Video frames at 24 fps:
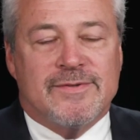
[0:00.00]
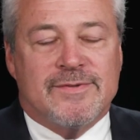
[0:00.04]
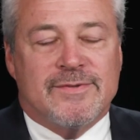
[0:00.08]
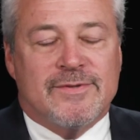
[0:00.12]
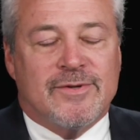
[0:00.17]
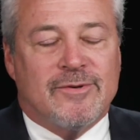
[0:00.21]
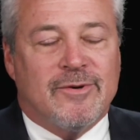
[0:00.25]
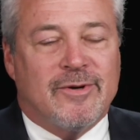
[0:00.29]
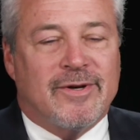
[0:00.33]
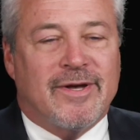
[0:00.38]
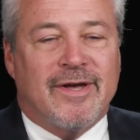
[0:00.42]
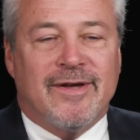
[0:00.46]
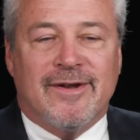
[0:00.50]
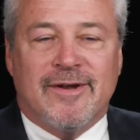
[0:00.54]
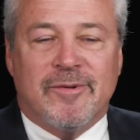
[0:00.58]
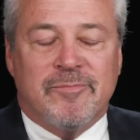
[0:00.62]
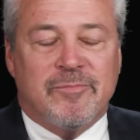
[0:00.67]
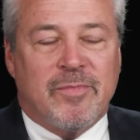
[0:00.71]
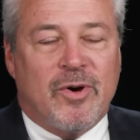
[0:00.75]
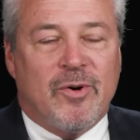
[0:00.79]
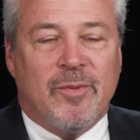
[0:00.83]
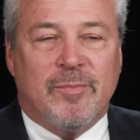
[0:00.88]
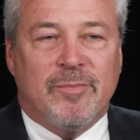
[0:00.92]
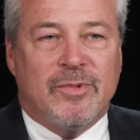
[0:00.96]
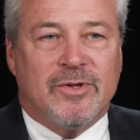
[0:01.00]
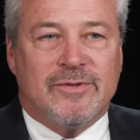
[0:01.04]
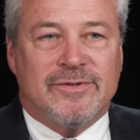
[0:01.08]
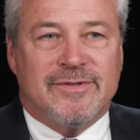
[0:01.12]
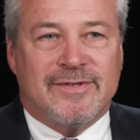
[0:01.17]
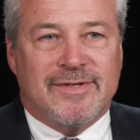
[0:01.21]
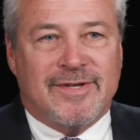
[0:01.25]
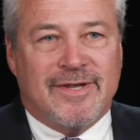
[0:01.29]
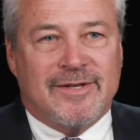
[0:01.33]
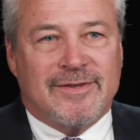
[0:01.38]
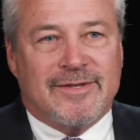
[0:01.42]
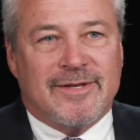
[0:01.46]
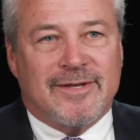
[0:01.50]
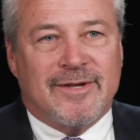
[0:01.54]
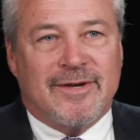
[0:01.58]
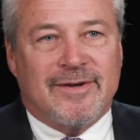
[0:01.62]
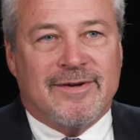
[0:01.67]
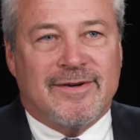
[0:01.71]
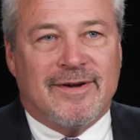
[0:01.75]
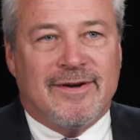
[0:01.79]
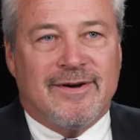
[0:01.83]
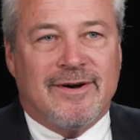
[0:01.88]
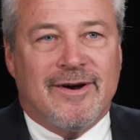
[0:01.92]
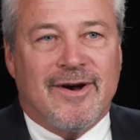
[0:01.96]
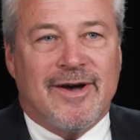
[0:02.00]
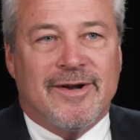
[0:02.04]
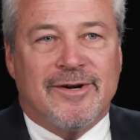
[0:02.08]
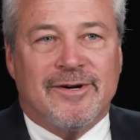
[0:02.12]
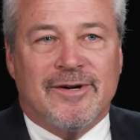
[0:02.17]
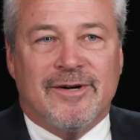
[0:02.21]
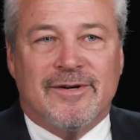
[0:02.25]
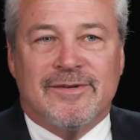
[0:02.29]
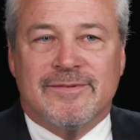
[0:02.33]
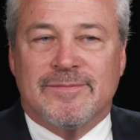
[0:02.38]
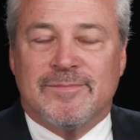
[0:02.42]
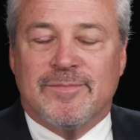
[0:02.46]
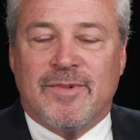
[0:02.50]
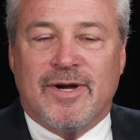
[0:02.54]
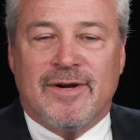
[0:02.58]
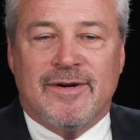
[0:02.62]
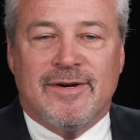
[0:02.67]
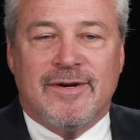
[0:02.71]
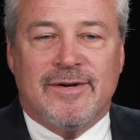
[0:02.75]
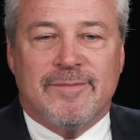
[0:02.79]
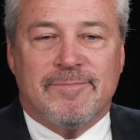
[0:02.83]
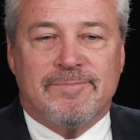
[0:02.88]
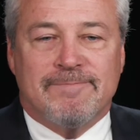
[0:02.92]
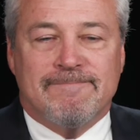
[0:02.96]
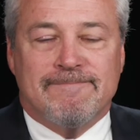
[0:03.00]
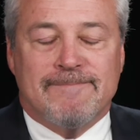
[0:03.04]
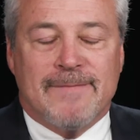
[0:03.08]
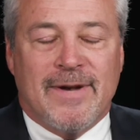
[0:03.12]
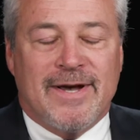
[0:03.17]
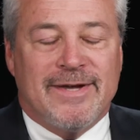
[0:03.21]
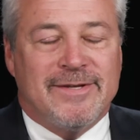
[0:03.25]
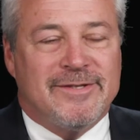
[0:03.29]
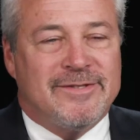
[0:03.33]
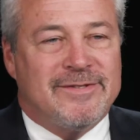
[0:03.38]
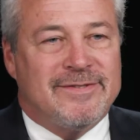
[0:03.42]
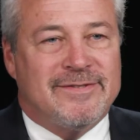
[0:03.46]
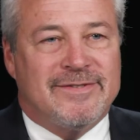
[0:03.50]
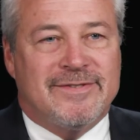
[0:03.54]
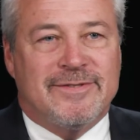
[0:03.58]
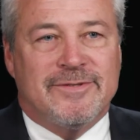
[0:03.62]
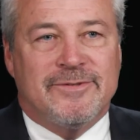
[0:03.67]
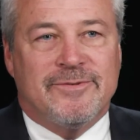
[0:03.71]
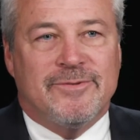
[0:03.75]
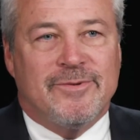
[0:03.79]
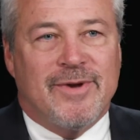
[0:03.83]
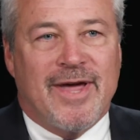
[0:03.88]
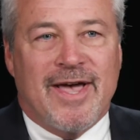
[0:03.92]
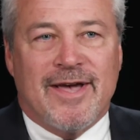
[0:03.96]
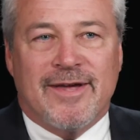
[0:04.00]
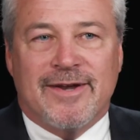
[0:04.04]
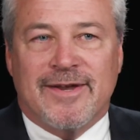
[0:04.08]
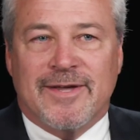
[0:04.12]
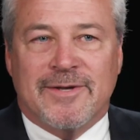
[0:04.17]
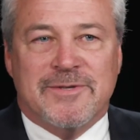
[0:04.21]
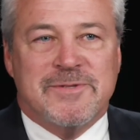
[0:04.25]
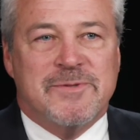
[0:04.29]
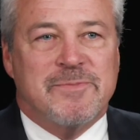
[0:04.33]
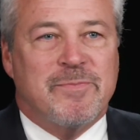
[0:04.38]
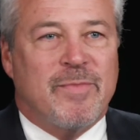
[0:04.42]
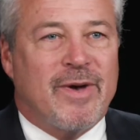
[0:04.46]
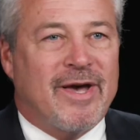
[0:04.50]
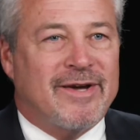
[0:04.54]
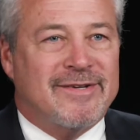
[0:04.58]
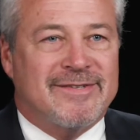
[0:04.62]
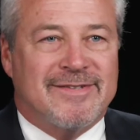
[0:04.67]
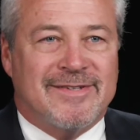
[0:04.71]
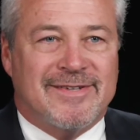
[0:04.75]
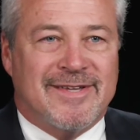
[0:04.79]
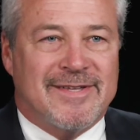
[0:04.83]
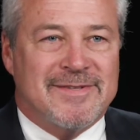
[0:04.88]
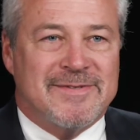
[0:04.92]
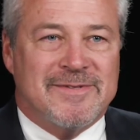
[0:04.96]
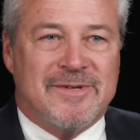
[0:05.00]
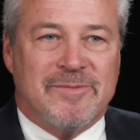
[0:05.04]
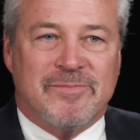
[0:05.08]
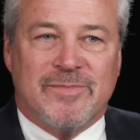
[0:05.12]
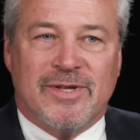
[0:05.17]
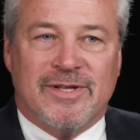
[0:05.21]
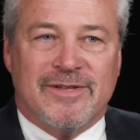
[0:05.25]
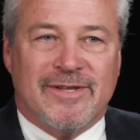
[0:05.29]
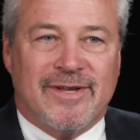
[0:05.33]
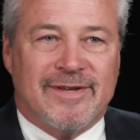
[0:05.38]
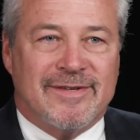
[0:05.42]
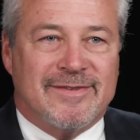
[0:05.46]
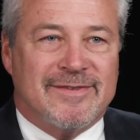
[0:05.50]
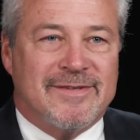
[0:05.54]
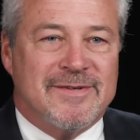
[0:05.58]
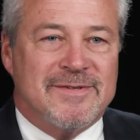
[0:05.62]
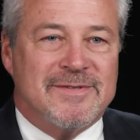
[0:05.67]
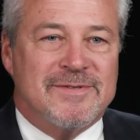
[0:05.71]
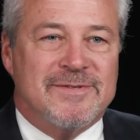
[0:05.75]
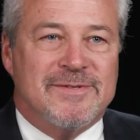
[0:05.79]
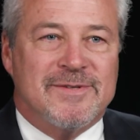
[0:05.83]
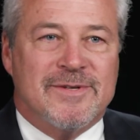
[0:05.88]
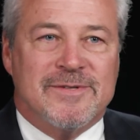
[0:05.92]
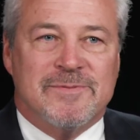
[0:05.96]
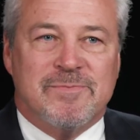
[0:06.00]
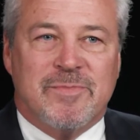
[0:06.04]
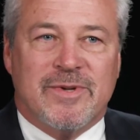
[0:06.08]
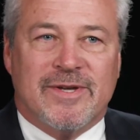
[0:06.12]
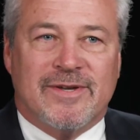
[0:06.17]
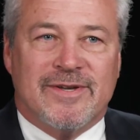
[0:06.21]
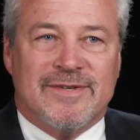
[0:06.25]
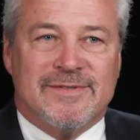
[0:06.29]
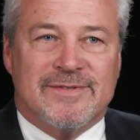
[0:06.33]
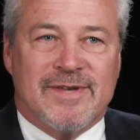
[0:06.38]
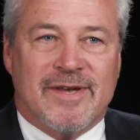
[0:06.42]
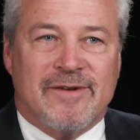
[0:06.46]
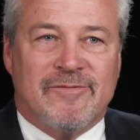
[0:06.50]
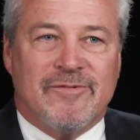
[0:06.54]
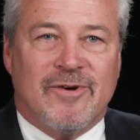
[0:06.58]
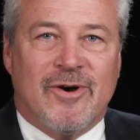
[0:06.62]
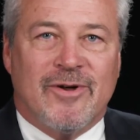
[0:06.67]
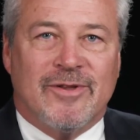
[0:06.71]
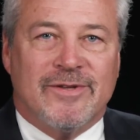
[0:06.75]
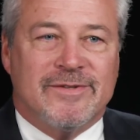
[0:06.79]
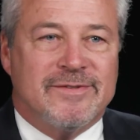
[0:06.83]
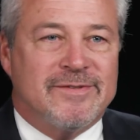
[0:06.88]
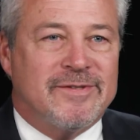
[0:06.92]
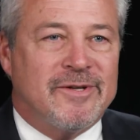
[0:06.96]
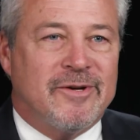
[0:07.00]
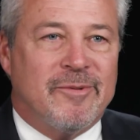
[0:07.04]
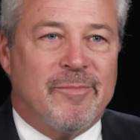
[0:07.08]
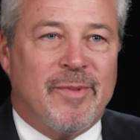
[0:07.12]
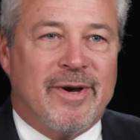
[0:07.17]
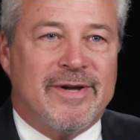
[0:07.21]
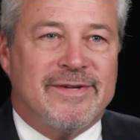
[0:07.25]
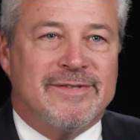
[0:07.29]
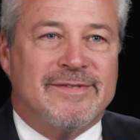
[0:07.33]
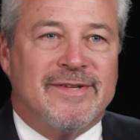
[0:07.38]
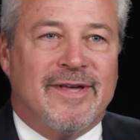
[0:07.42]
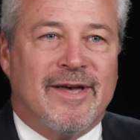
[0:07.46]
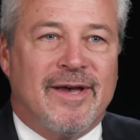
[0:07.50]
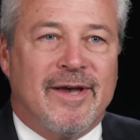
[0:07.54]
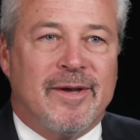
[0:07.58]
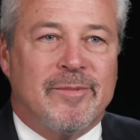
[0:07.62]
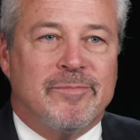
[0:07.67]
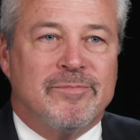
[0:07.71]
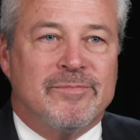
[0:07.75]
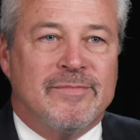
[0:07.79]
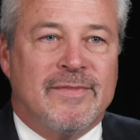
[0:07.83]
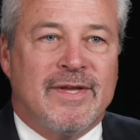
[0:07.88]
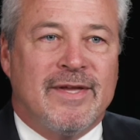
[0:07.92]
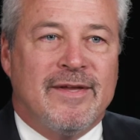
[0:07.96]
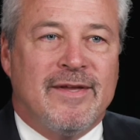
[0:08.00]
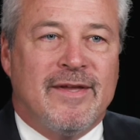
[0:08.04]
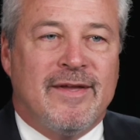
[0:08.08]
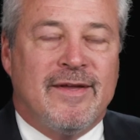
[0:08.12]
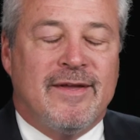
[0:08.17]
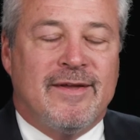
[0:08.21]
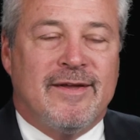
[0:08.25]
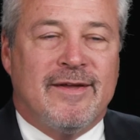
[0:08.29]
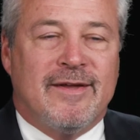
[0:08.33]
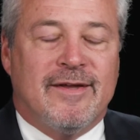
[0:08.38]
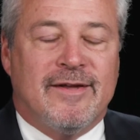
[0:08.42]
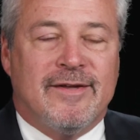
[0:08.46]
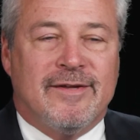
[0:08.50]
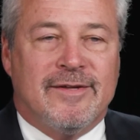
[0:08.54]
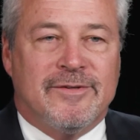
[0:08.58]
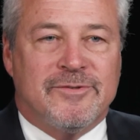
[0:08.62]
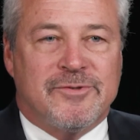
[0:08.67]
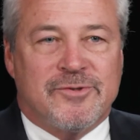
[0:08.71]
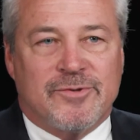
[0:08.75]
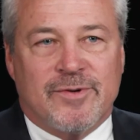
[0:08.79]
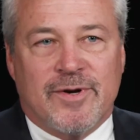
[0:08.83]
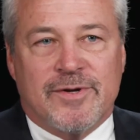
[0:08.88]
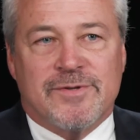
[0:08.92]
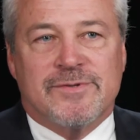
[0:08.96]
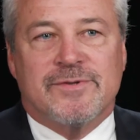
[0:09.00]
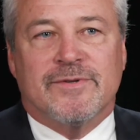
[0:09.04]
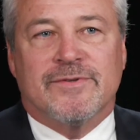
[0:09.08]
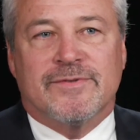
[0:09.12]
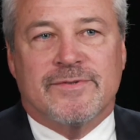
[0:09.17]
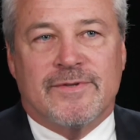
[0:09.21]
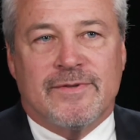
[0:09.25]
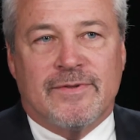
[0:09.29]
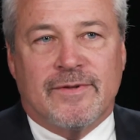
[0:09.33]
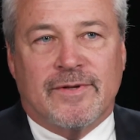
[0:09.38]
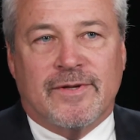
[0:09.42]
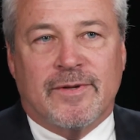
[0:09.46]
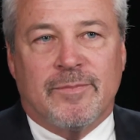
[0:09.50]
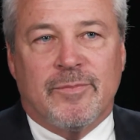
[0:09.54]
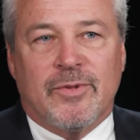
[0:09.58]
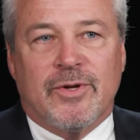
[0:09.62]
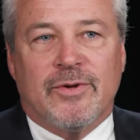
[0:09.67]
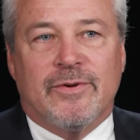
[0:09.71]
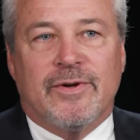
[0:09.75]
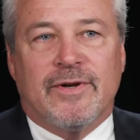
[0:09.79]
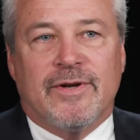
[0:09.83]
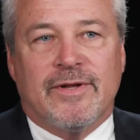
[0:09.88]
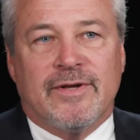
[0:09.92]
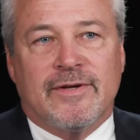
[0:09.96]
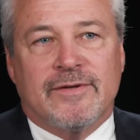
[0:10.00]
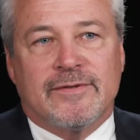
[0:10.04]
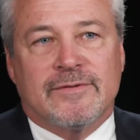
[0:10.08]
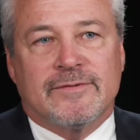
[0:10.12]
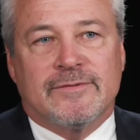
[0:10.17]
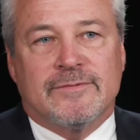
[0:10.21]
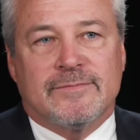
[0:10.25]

So again, I'm humbled to get the honor. I do not expect to get something like this just because I volunteer my time and treasures in the community.